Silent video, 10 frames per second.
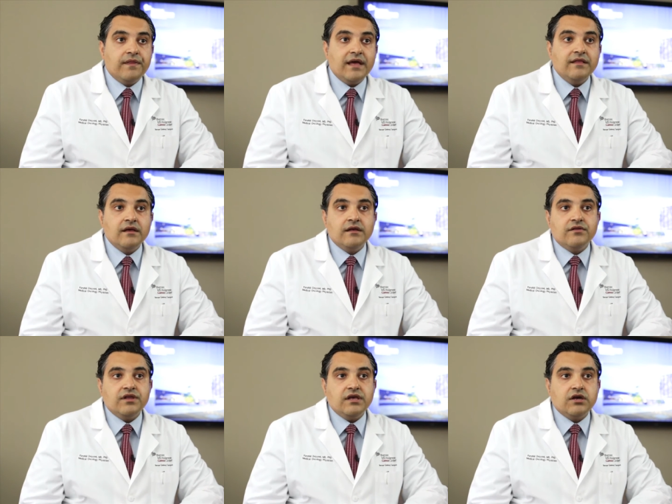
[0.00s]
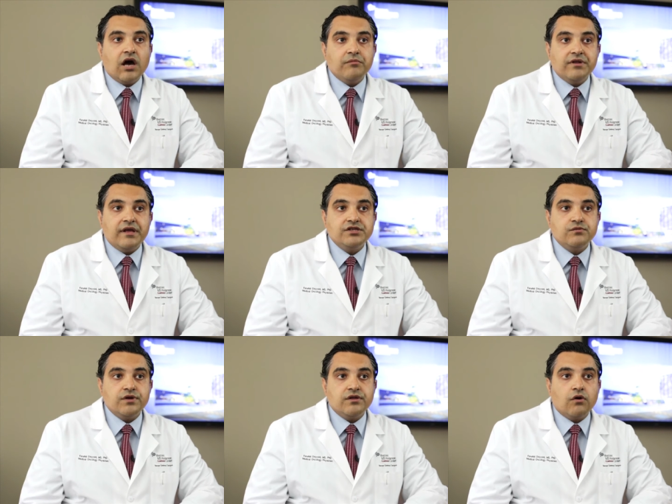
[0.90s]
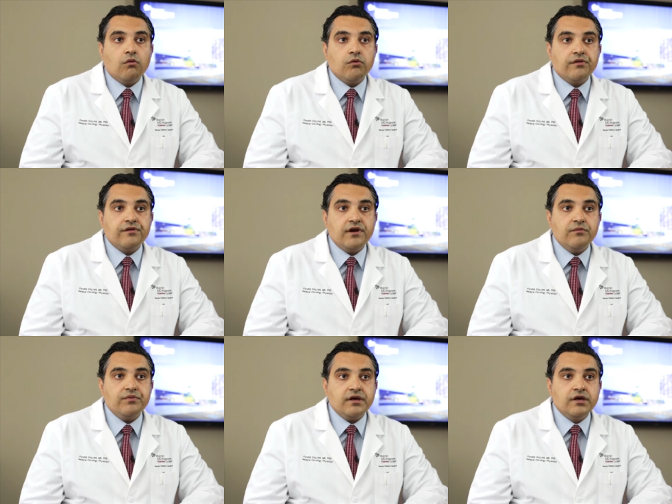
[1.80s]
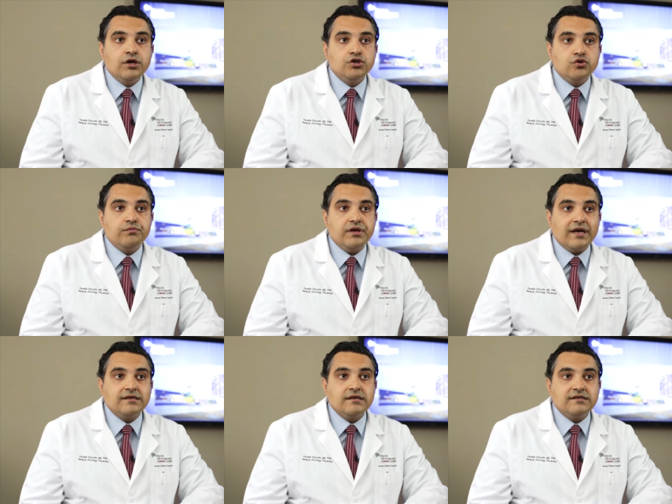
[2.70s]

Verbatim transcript: then the combination with hormone therapy should be